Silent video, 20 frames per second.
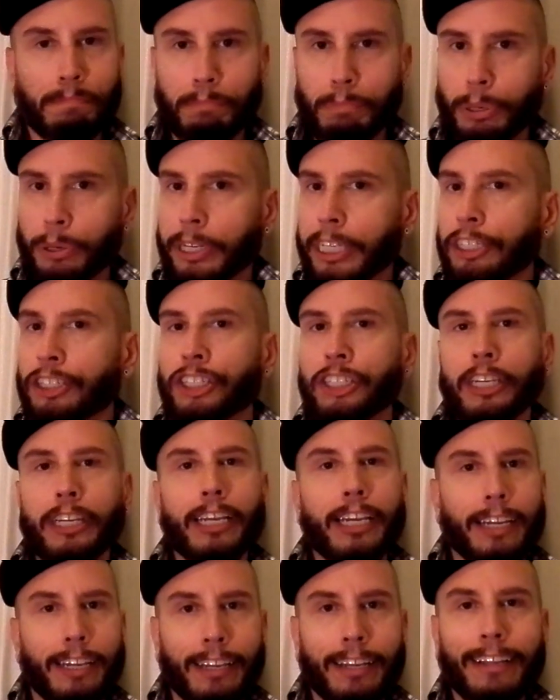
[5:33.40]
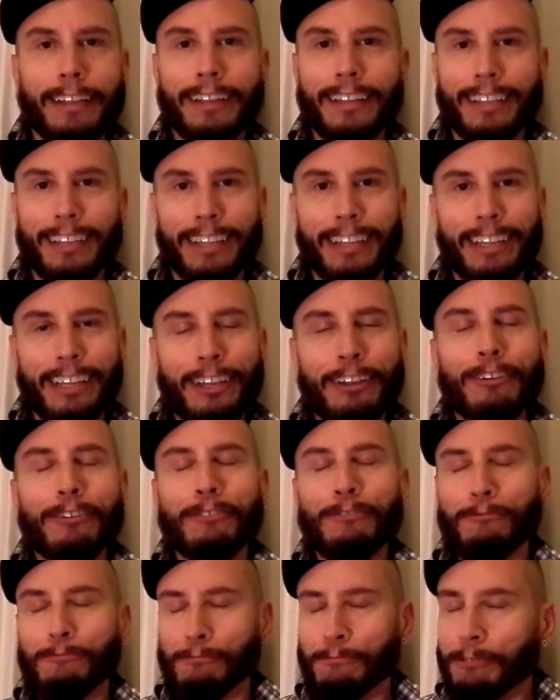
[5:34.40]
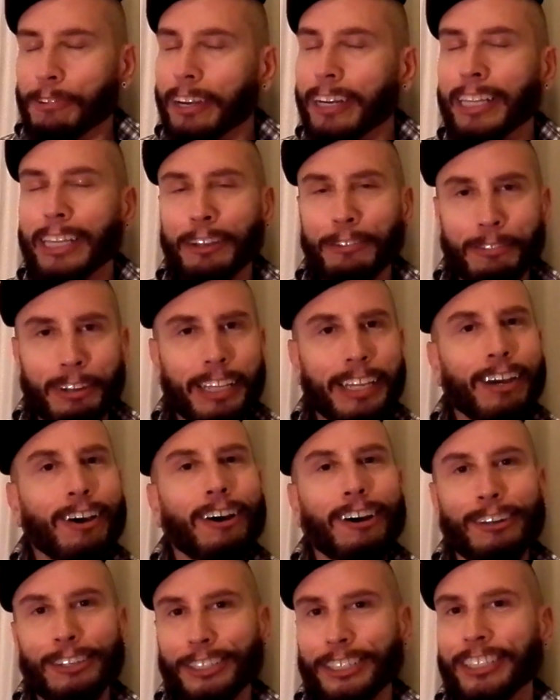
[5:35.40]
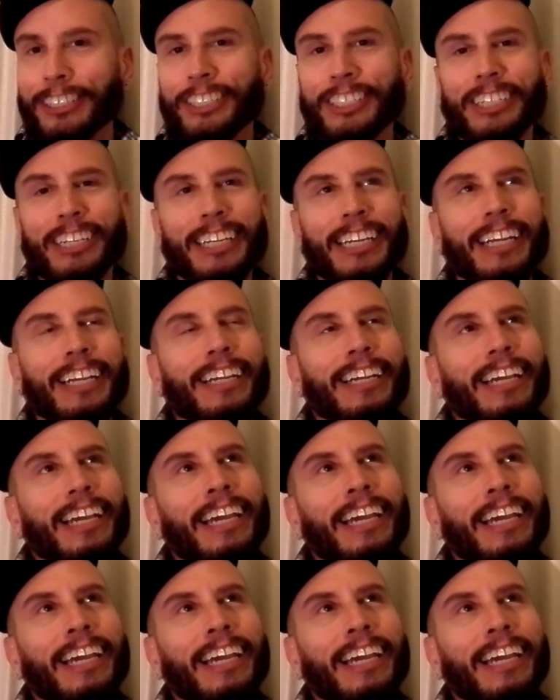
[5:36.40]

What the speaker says: pretty shitty. Really, really harsh and shitty.